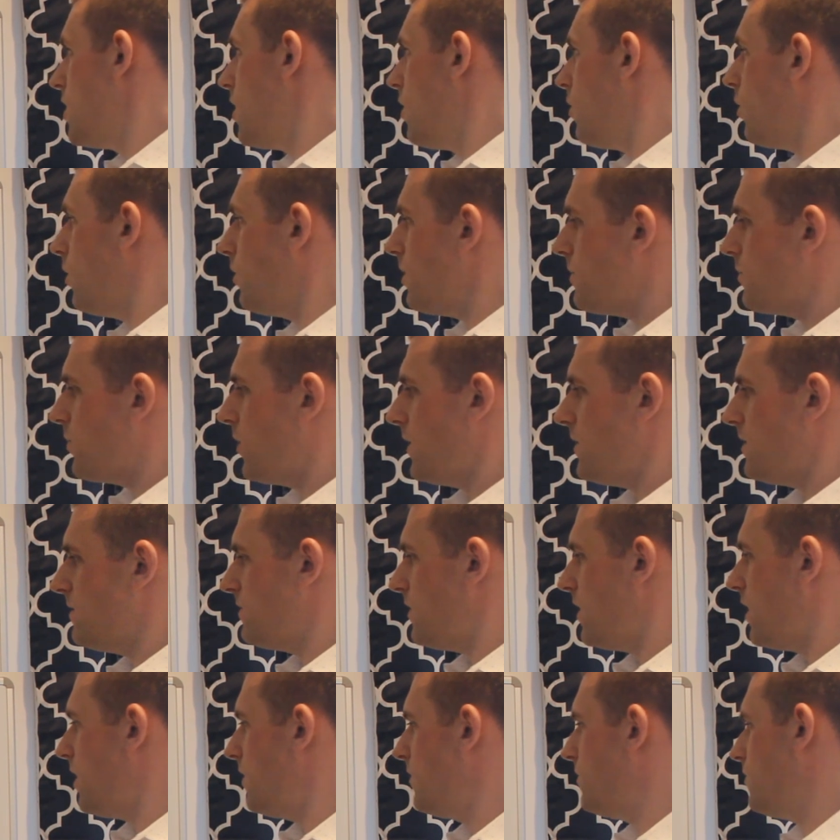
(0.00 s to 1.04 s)
What we put in the
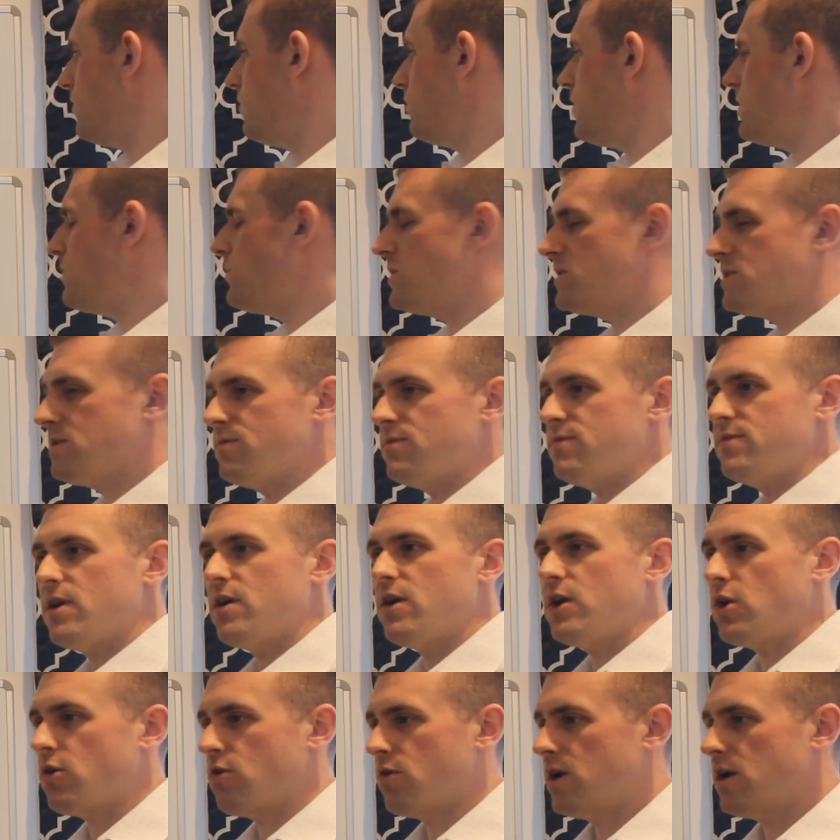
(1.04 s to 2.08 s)
vault, we put some
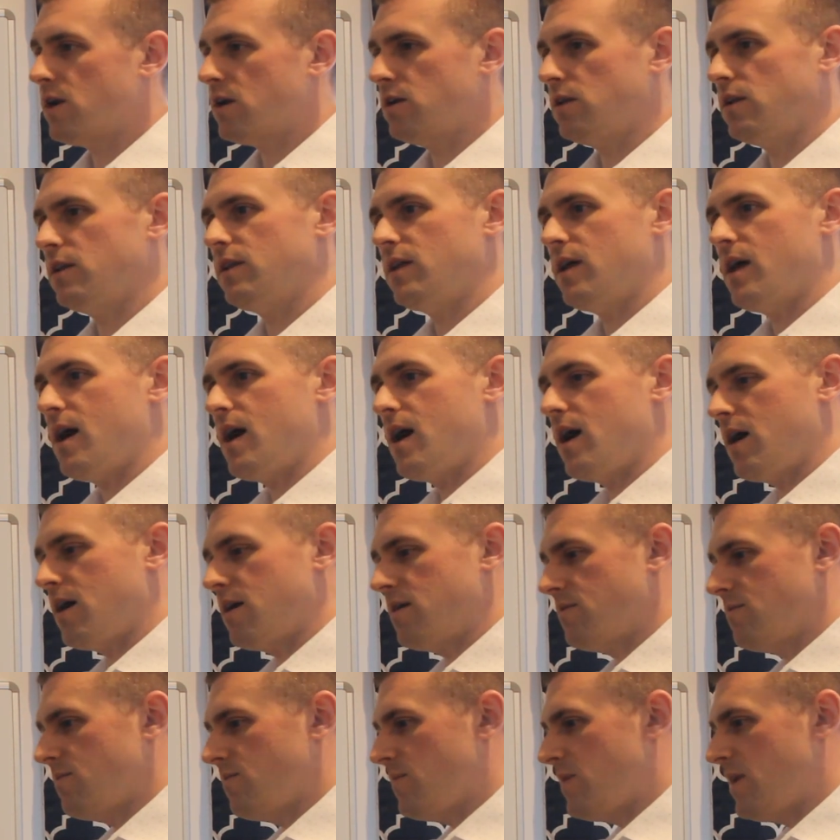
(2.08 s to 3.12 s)
very
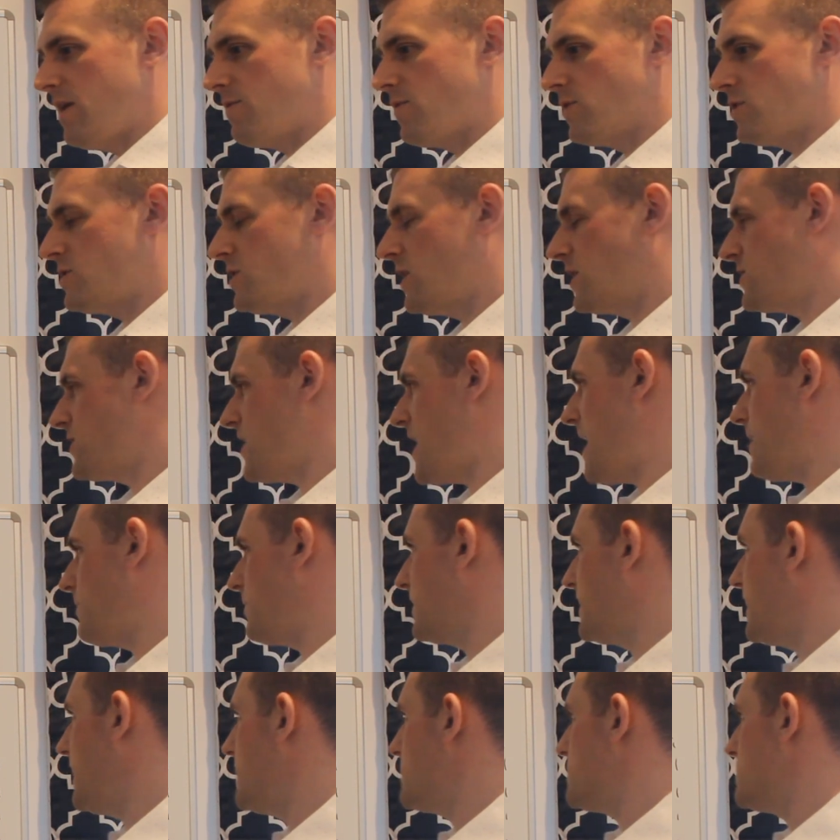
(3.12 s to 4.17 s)
critical infrastructure
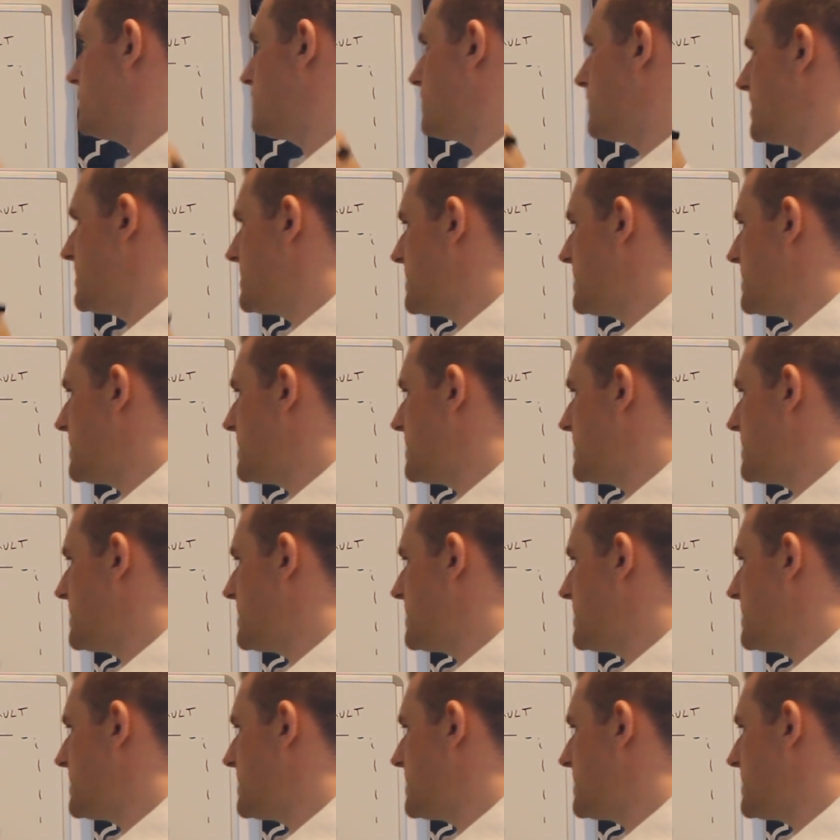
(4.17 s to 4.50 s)
applications for the